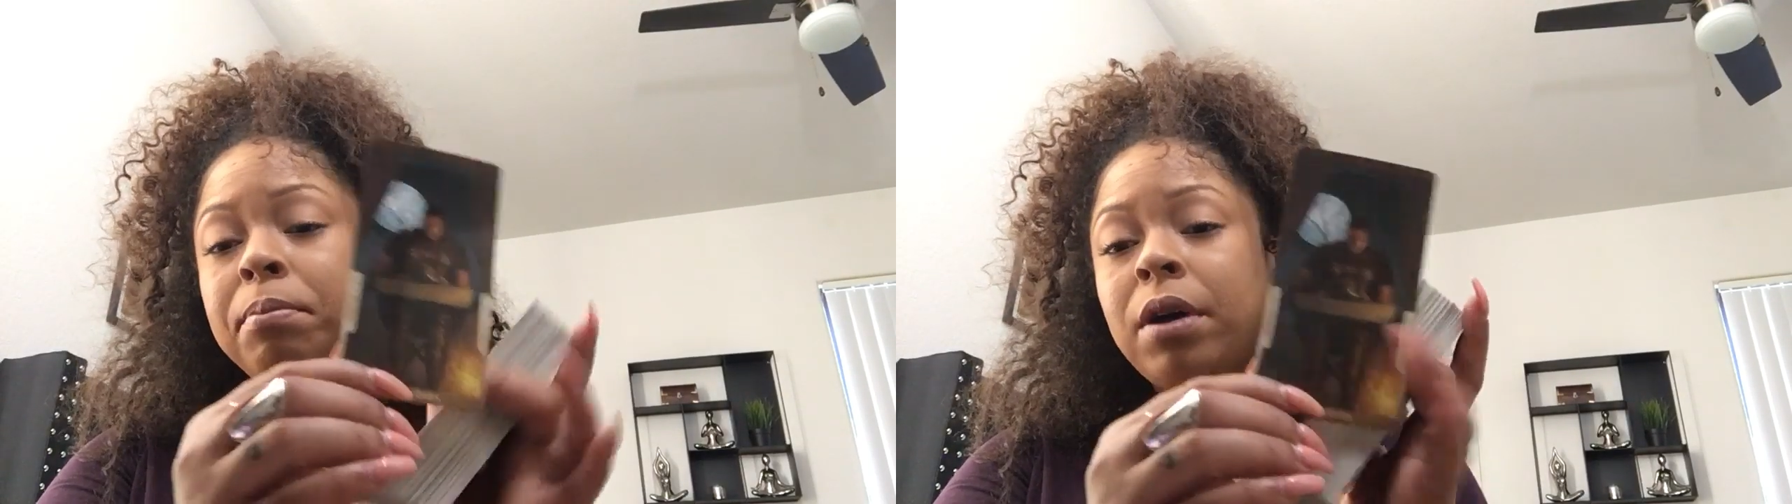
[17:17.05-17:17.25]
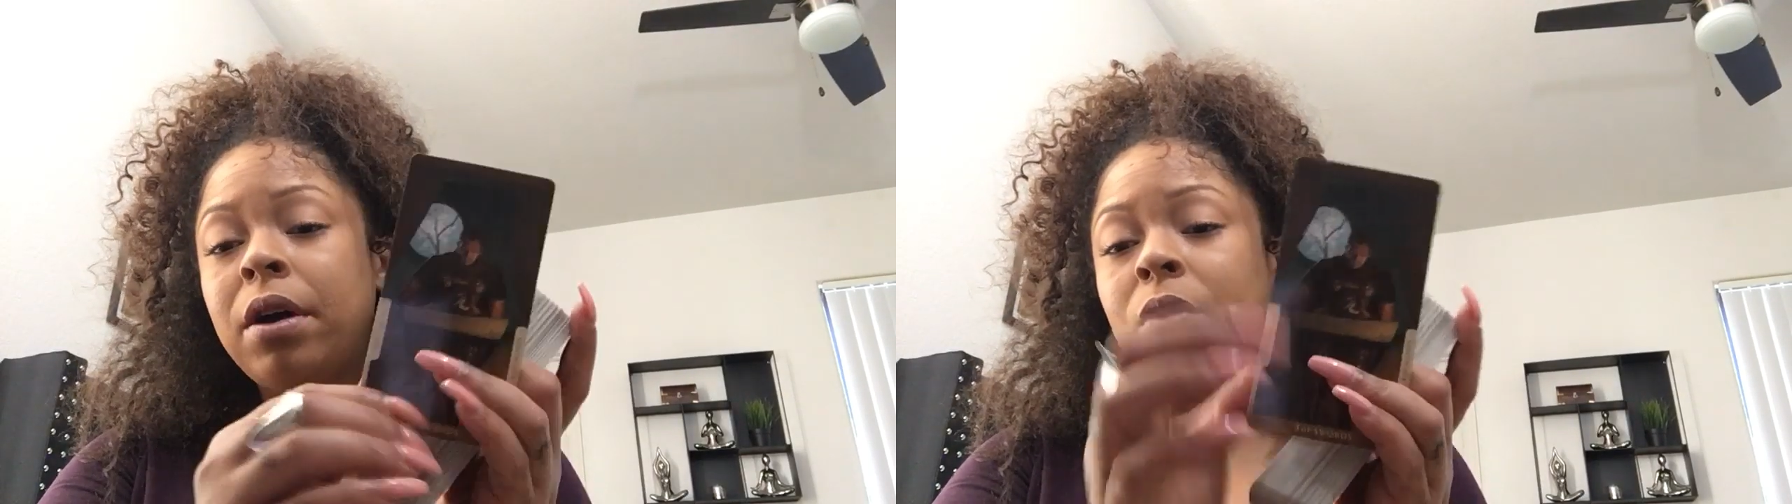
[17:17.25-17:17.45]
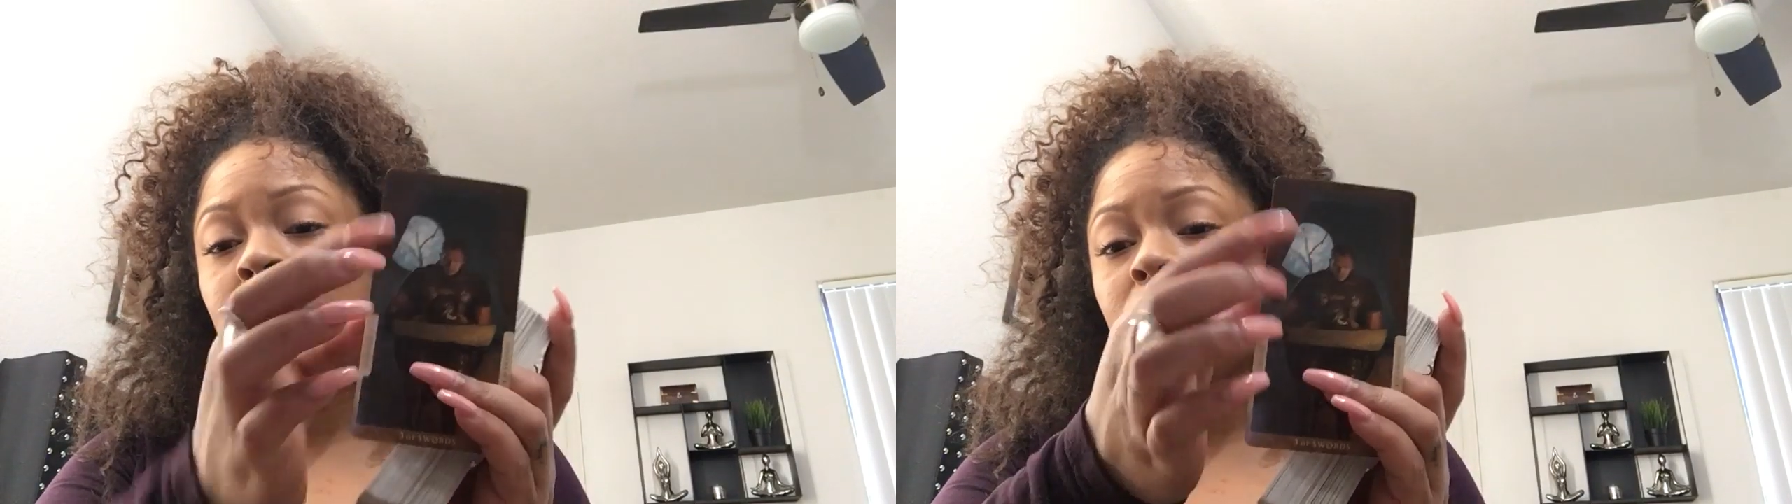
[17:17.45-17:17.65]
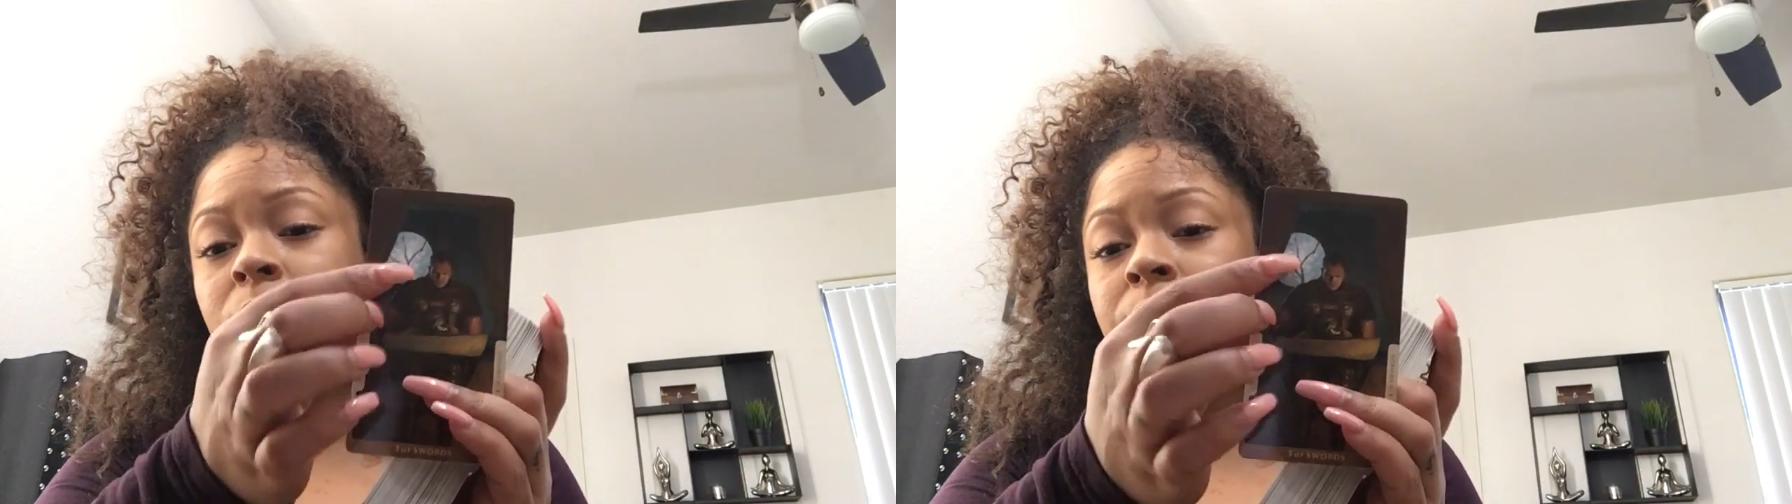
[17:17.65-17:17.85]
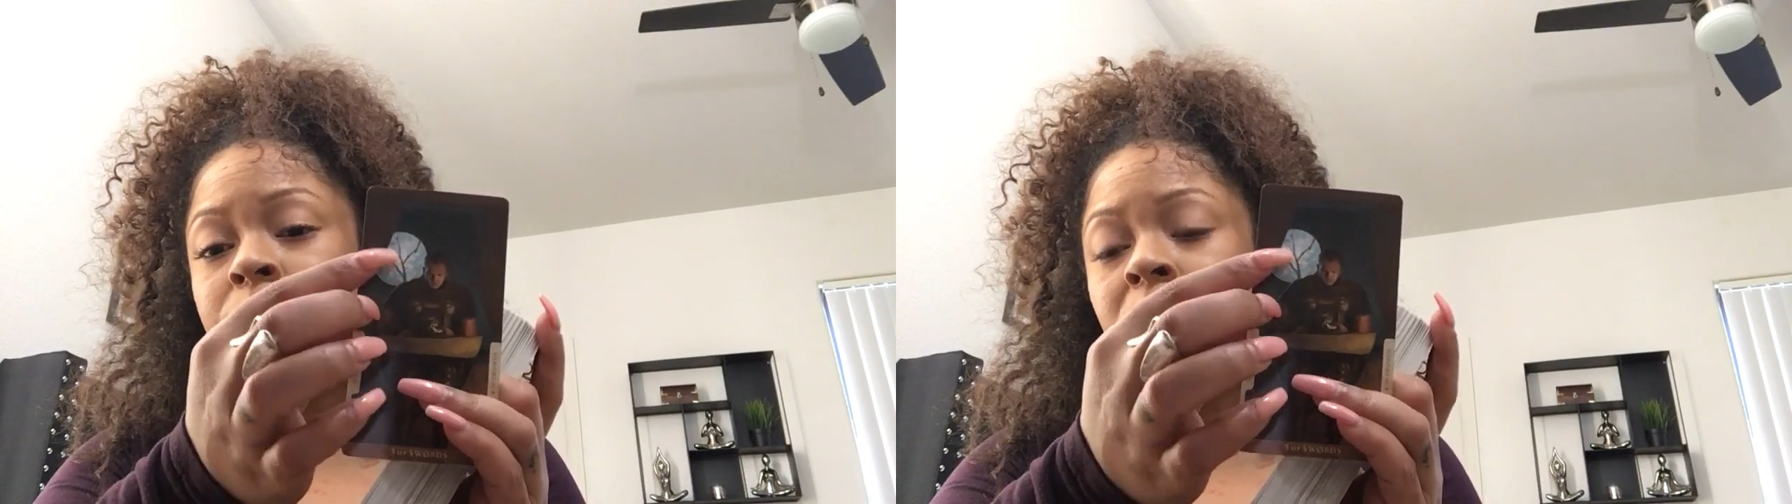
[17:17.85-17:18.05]
But
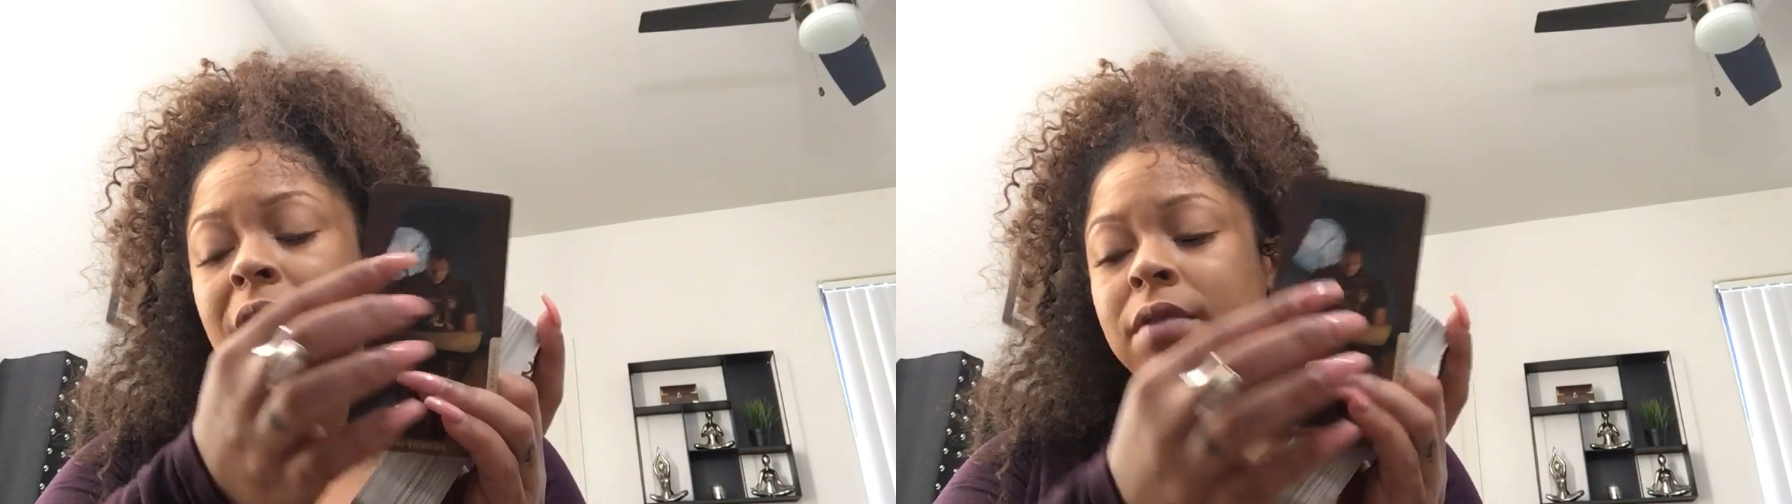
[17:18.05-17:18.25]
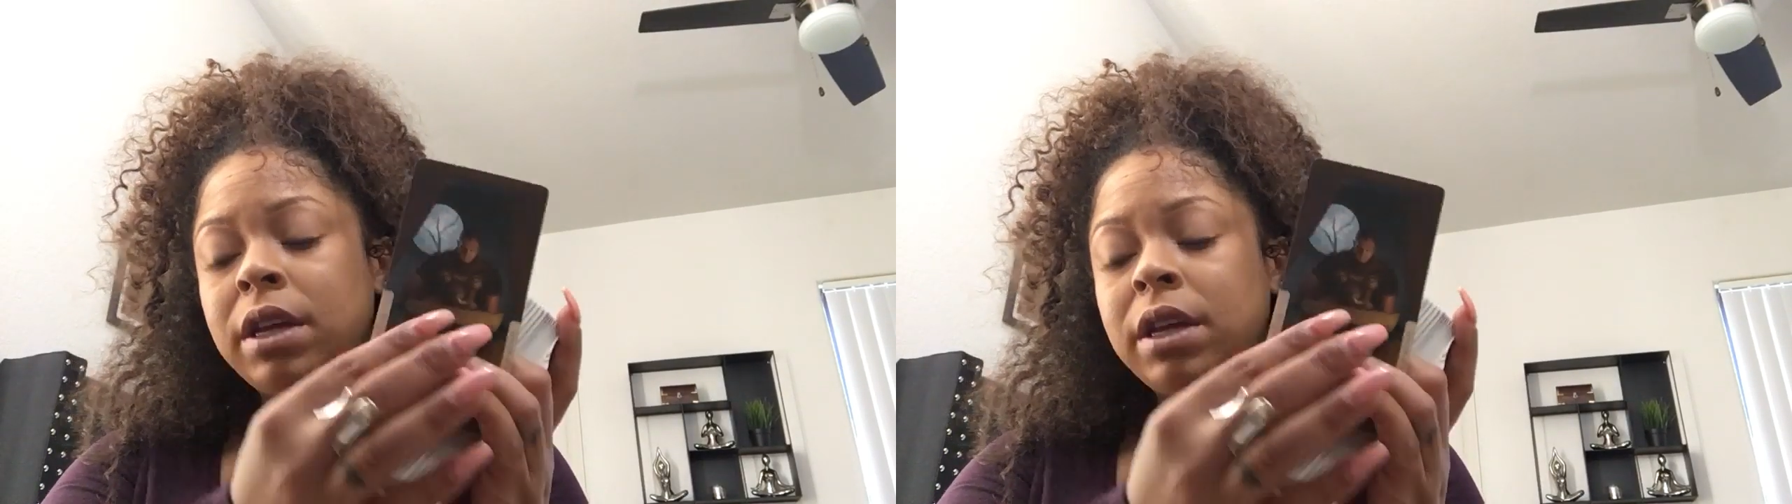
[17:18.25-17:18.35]
you have,